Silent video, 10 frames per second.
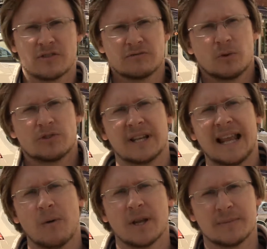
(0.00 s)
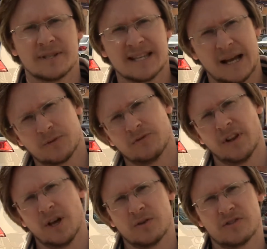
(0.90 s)
the rules and allow unlimited capital
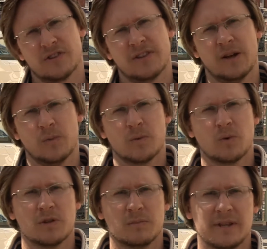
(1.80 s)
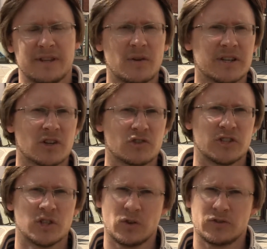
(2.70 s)
flows so that we wouldn't be the only
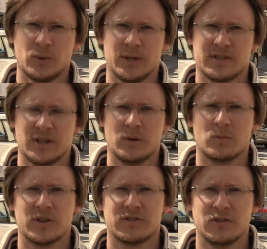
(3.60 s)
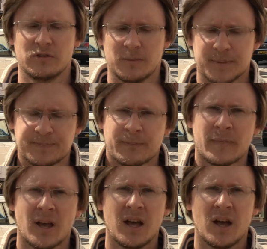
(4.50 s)
country not doing so in Western Europe.
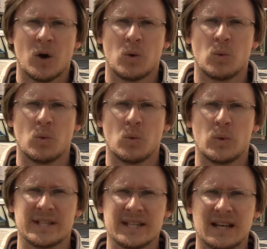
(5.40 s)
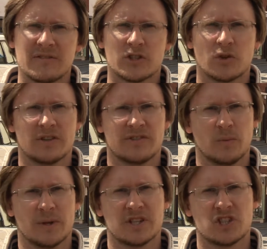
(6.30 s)
We did have the choice
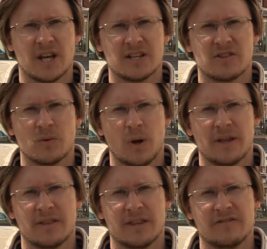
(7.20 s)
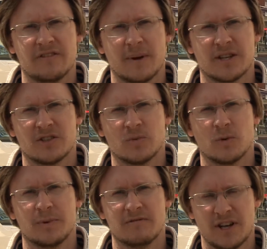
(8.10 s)
that we could change the way that the information
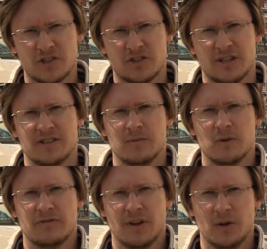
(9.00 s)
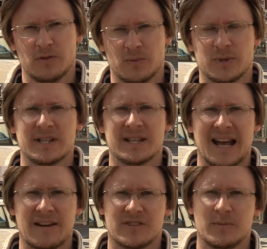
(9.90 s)
would be registered as you move flows. We didn't
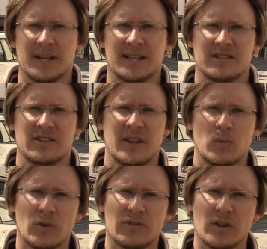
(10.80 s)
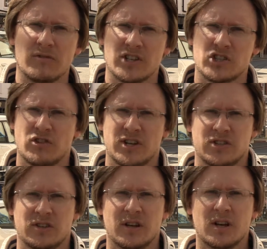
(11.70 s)
have to make it so that there was no
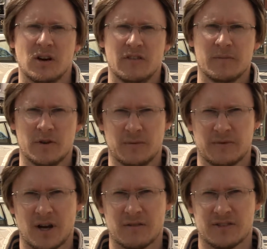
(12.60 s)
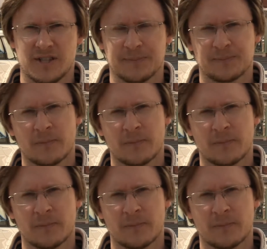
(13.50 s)
registration of the movement of currency.